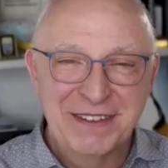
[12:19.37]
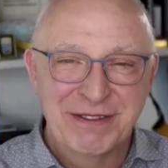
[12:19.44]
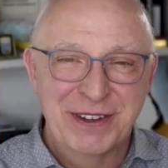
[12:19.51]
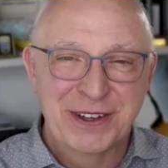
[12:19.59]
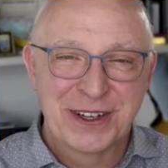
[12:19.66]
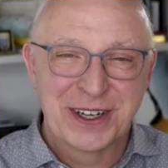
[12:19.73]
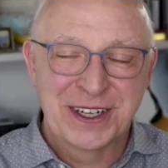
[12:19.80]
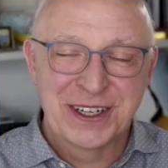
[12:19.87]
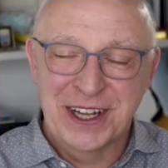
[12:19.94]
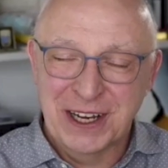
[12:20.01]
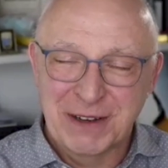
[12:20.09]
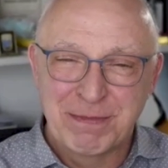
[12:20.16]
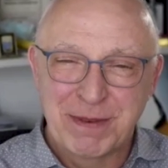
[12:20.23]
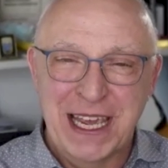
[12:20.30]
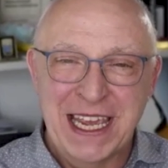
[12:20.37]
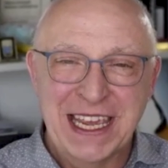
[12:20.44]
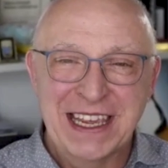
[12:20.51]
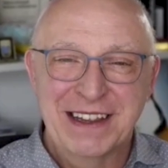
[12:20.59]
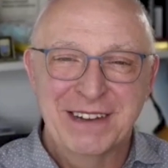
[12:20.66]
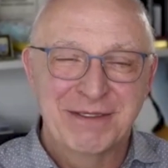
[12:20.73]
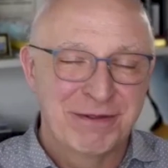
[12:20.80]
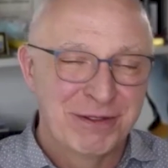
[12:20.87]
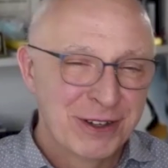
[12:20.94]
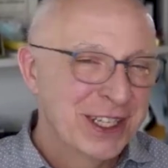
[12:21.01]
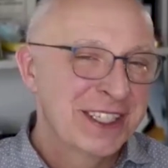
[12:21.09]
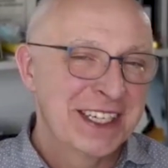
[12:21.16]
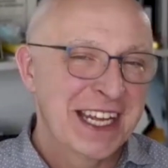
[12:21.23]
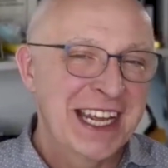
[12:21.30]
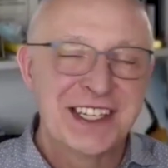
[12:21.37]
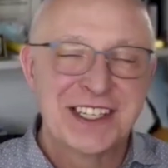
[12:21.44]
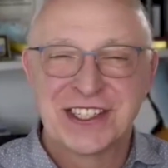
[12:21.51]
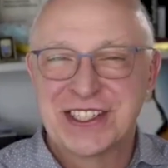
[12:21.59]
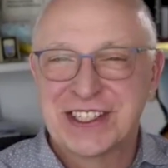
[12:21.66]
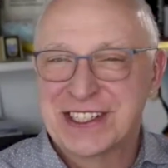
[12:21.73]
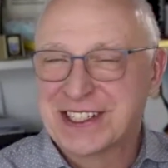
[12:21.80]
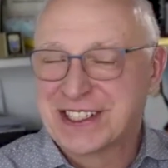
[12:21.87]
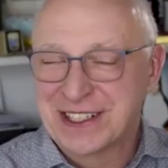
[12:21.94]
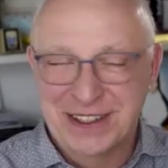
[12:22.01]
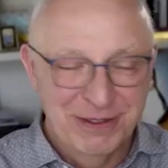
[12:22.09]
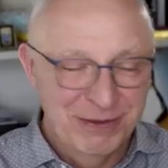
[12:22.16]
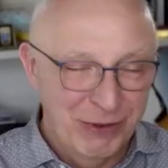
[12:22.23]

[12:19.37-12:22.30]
you're not paying full attention